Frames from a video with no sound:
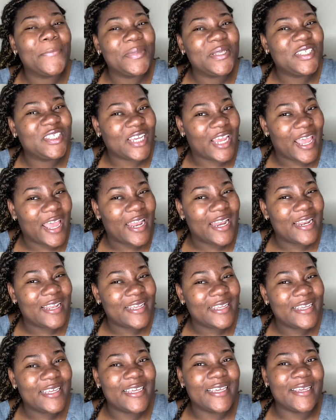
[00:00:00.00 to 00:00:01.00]
Jen
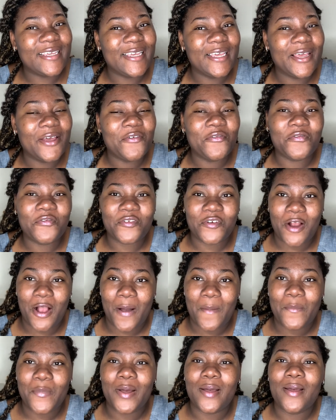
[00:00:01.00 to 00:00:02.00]

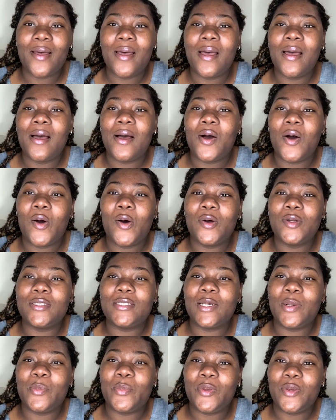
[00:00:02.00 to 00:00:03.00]
from
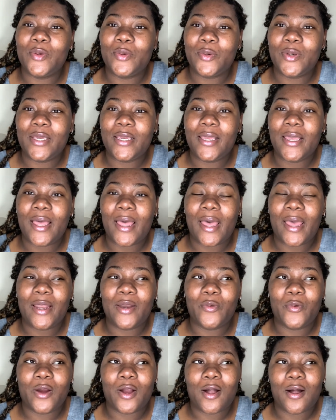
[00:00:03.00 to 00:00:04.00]
Ulta Beauty,
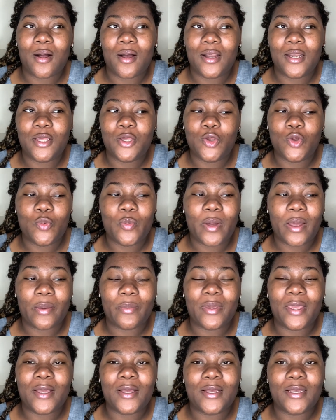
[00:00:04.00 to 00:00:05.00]
and we're calling you back
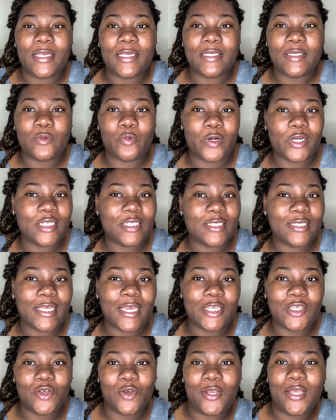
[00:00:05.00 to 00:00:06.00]
because we're
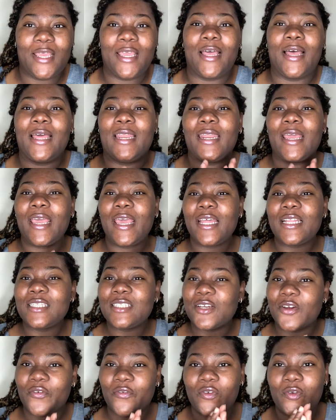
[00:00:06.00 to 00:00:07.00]
scheduling an
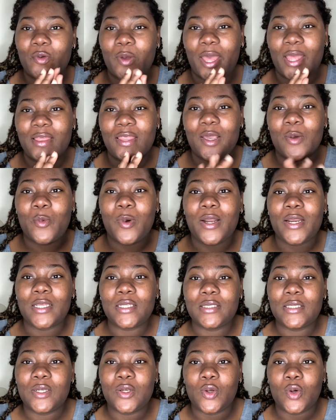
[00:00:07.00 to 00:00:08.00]
interview and they
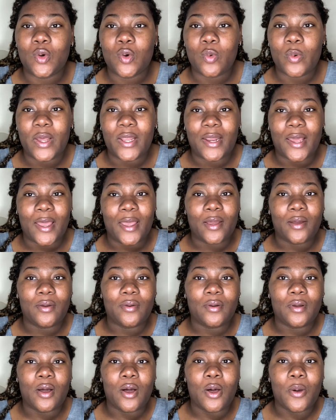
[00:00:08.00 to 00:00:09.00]
wanted to know when I
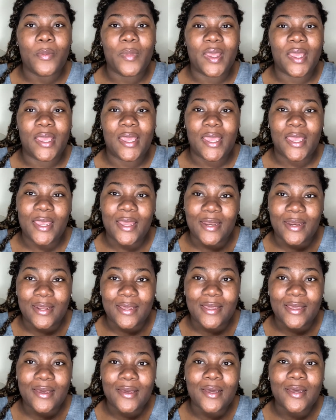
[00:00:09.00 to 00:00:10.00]
could come in
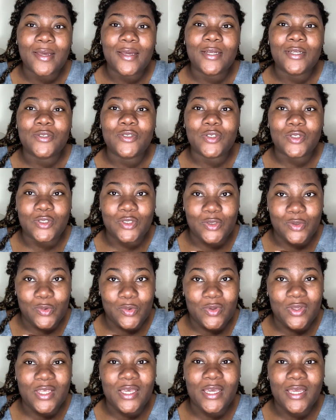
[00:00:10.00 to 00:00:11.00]
to
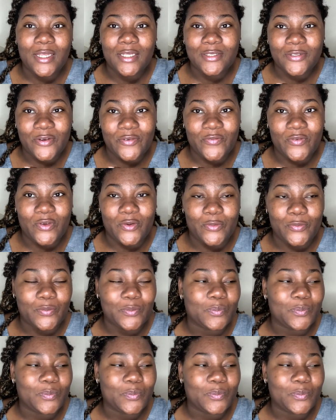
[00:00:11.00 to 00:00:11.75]
do the interview.